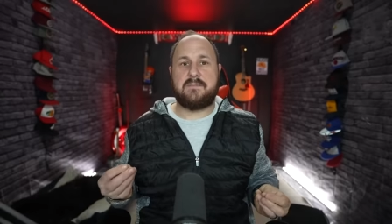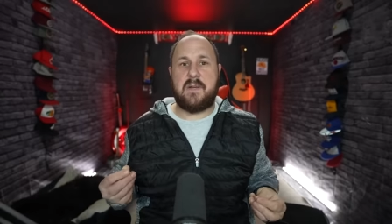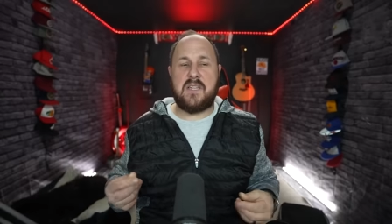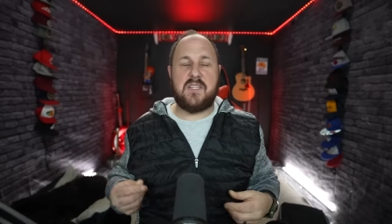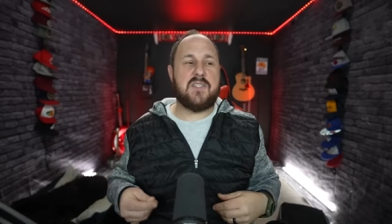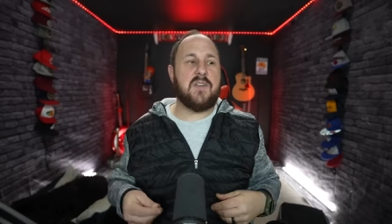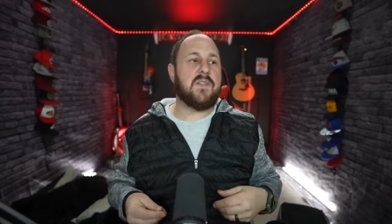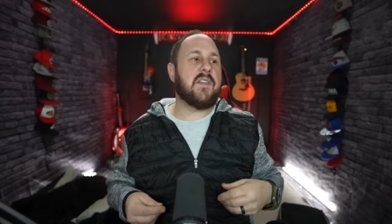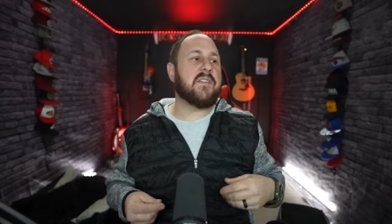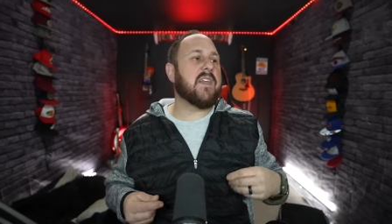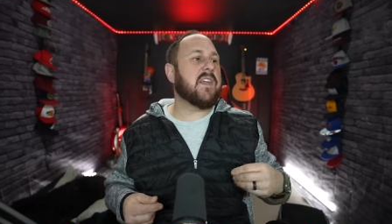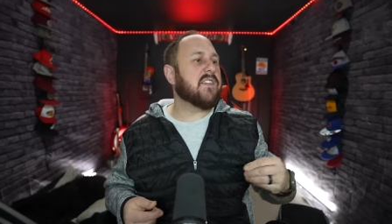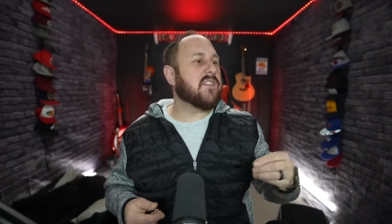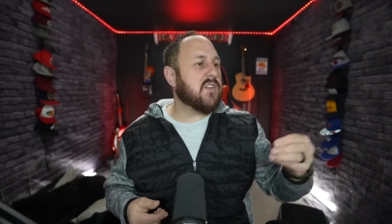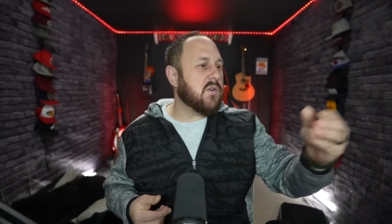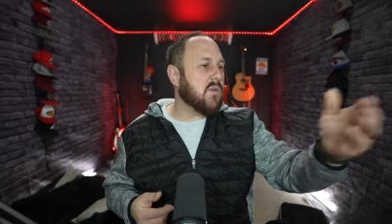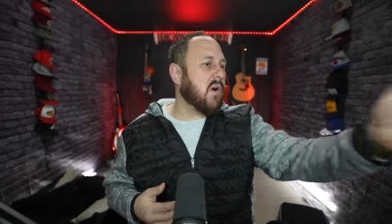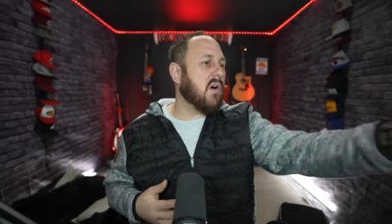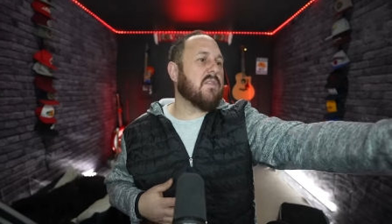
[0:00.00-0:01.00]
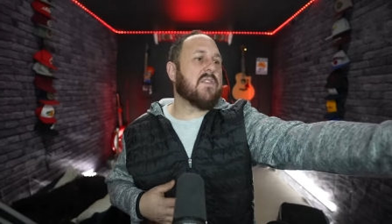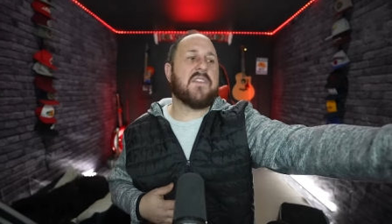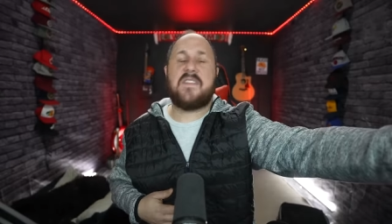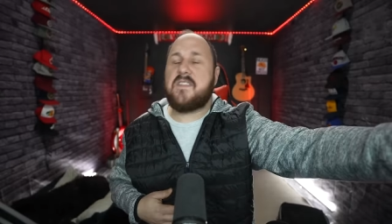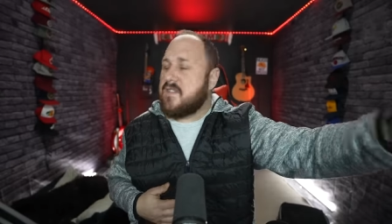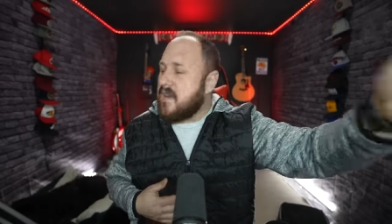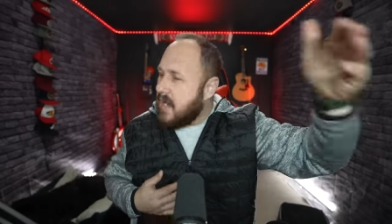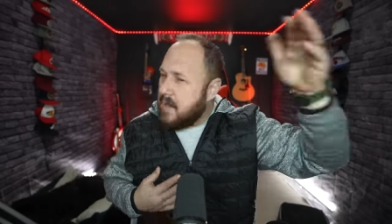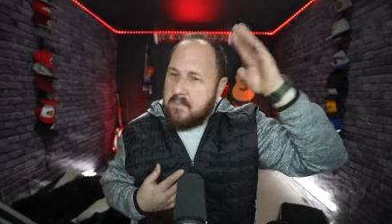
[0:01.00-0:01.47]
And so then they do all the
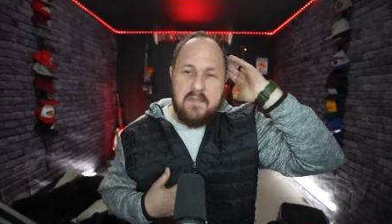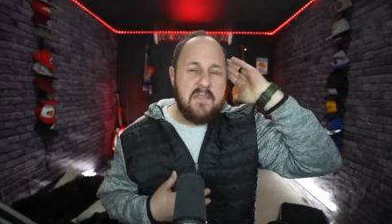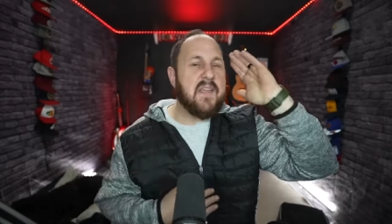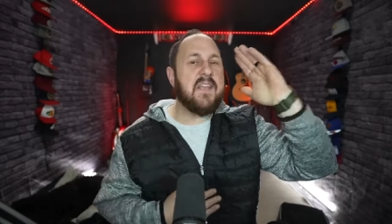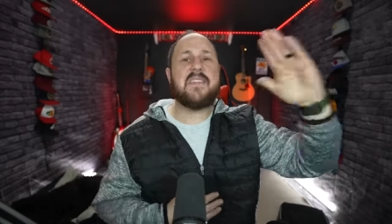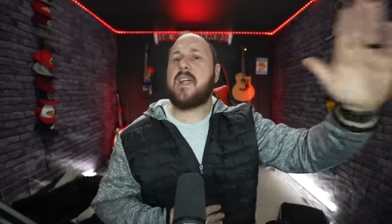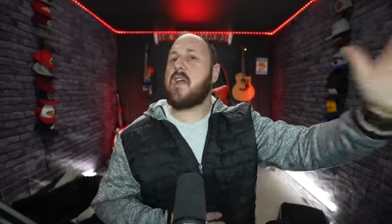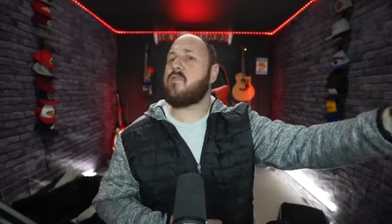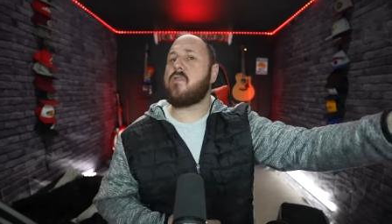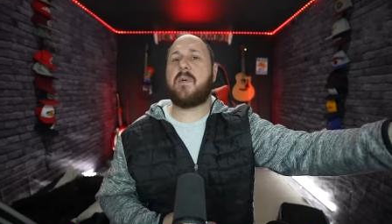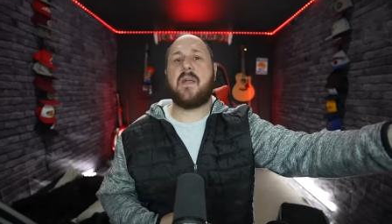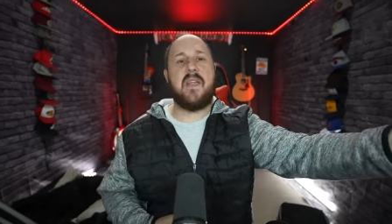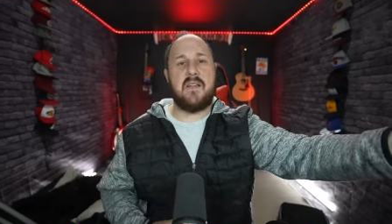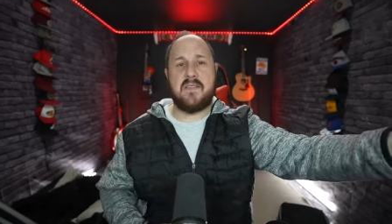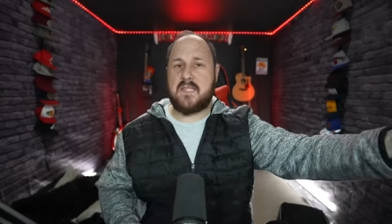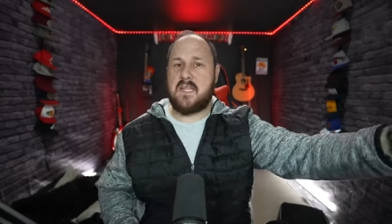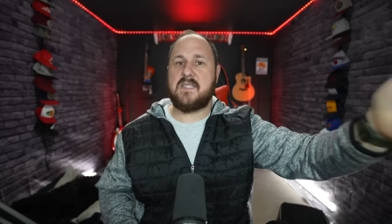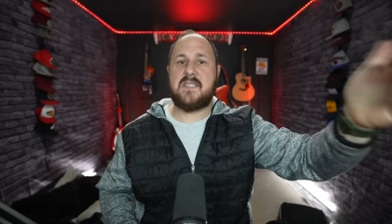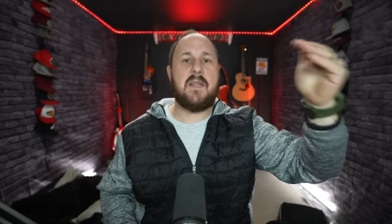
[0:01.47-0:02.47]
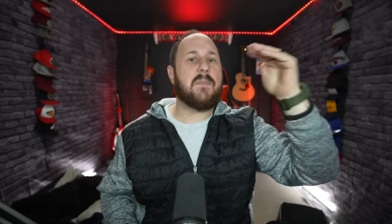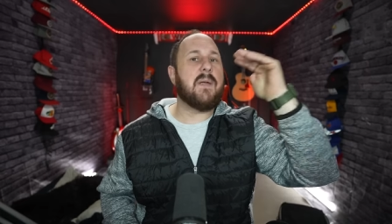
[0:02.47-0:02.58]
same things everybody else does.